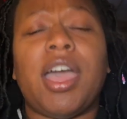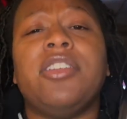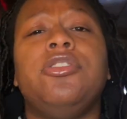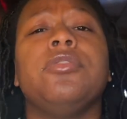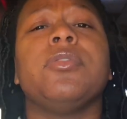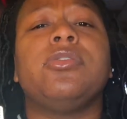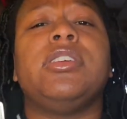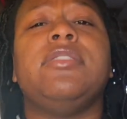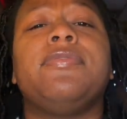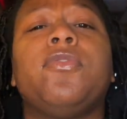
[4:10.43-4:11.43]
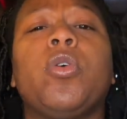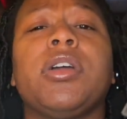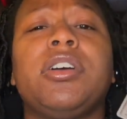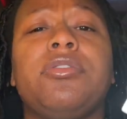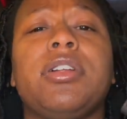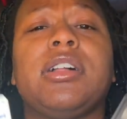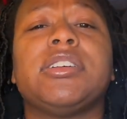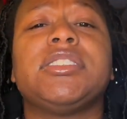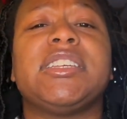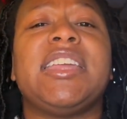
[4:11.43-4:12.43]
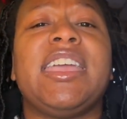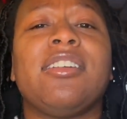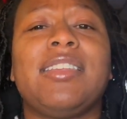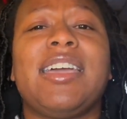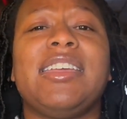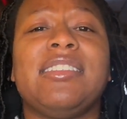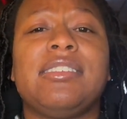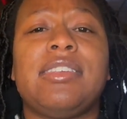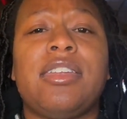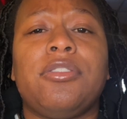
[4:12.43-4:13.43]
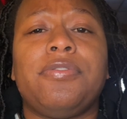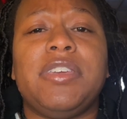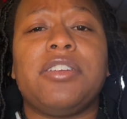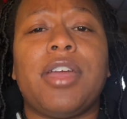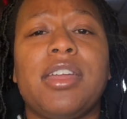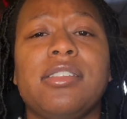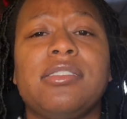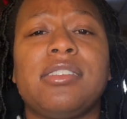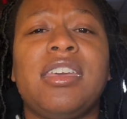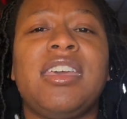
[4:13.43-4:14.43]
I do receive $400 in airline incidental fee credits.